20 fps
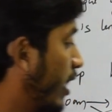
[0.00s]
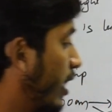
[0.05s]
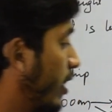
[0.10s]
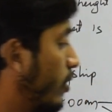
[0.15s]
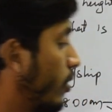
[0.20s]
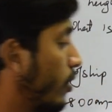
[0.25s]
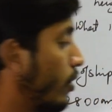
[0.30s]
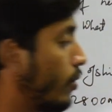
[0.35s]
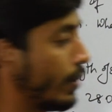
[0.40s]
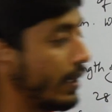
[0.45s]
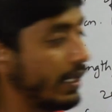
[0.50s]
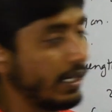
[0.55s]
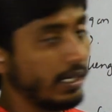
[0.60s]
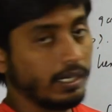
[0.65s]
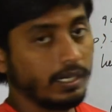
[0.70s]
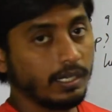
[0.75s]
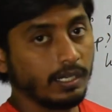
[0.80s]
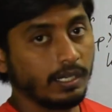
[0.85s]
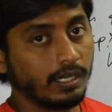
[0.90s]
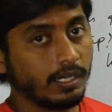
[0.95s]
into twelve,
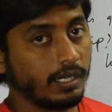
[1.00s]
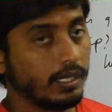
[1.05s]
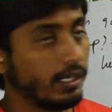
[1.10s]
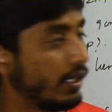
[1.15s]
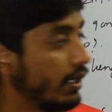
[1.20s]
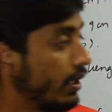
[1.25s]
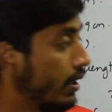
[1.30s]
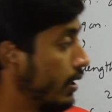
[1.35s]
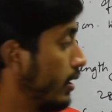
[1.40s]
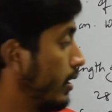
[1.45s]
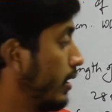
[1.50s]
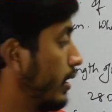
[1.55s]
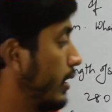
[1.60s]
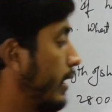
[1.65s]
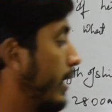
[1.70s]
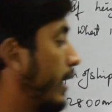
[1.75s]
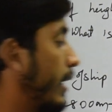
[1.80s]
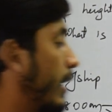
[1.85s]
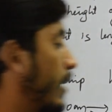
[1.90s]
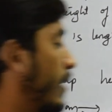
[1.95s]

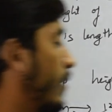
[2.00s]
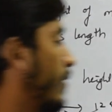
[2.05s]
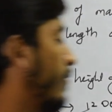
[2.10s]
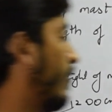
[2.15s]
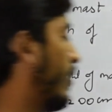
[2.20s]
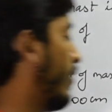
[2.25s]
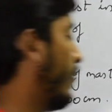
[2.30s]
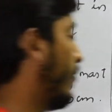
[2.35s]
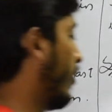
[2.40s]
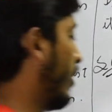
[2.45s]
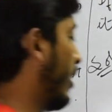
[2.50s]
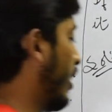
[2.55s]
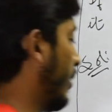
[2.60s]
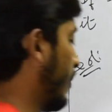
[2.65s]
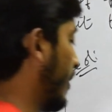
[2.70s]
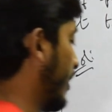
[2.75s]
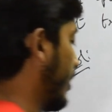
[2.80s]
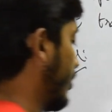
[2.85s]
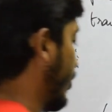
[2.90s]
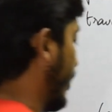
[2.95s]
tell one forty
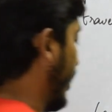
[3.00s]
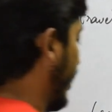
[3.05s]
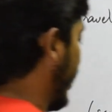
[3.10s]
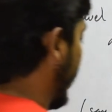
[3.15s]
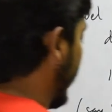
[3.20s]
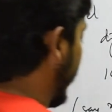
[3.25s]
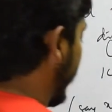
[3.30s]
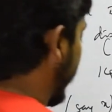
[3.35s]
plus twenty-eight,